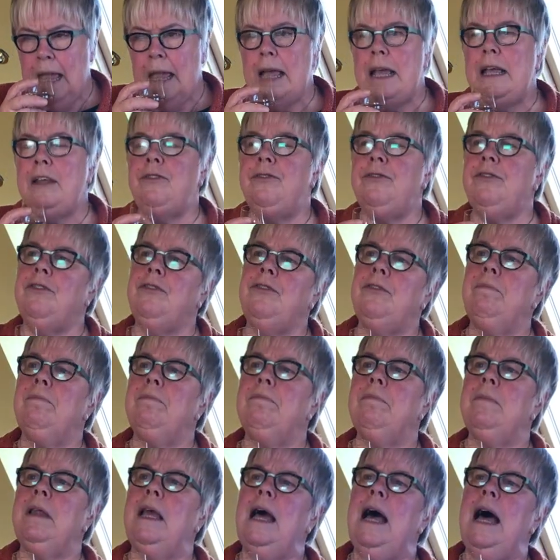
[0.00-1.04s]
It's
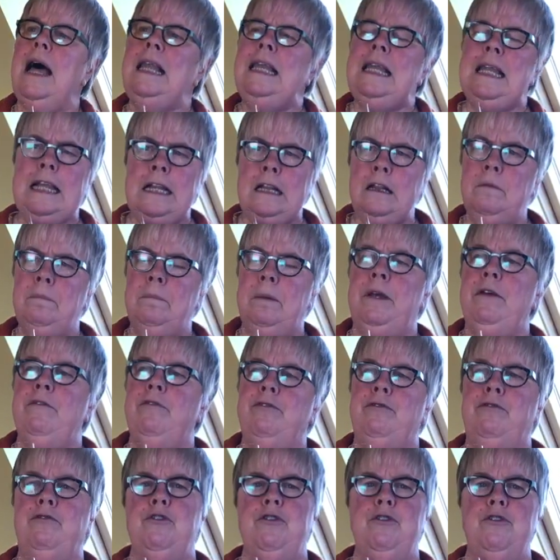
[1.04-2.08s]
a little bit
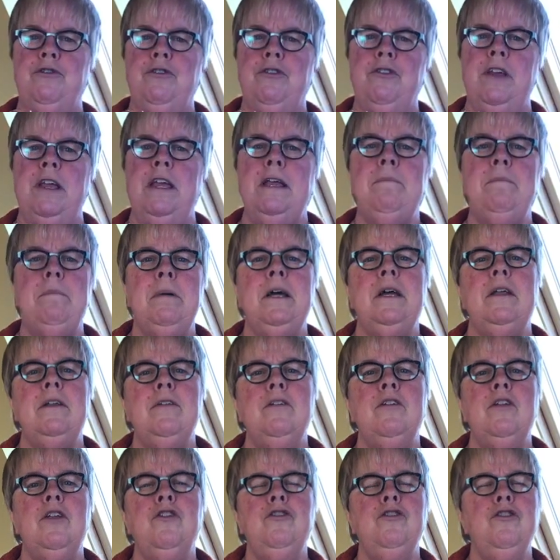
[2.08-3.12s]
fruity,
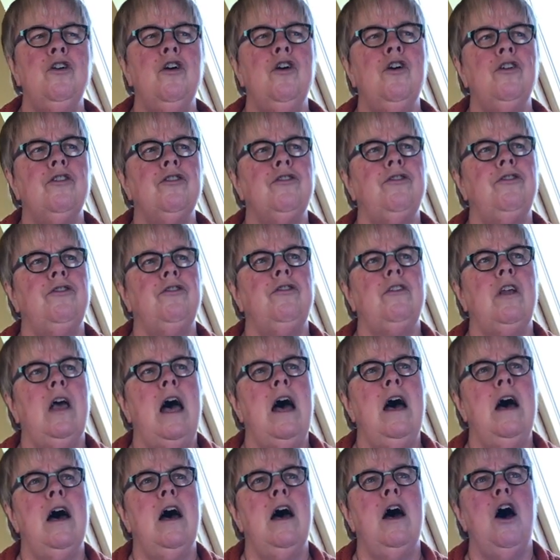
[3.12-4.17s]
but not
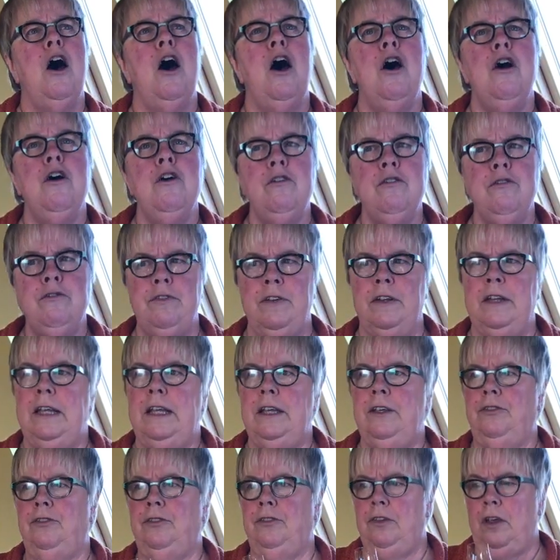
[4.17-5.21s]

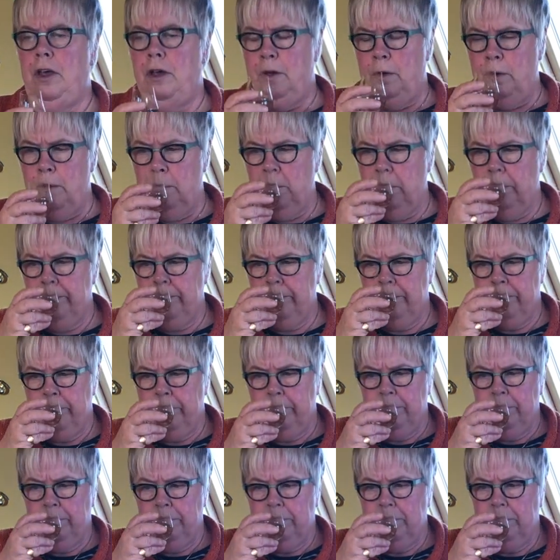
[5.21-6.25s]
overly so.
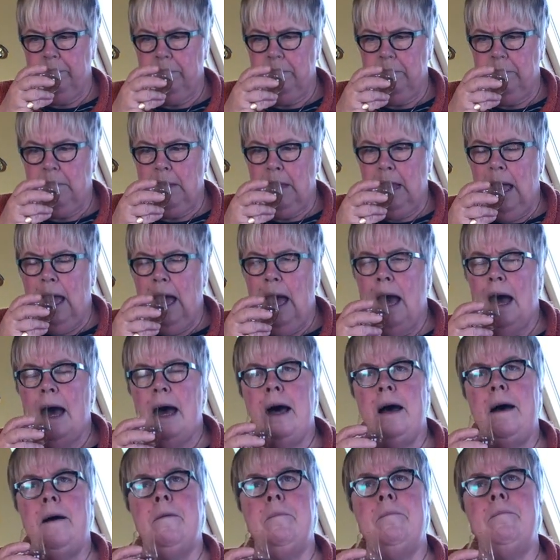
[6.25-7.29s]

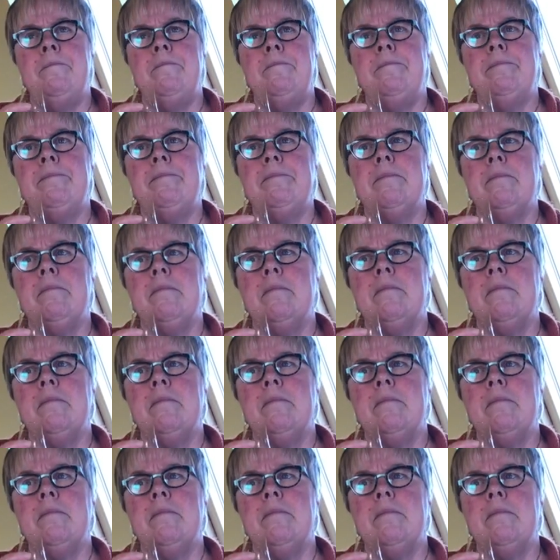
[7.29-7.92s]
And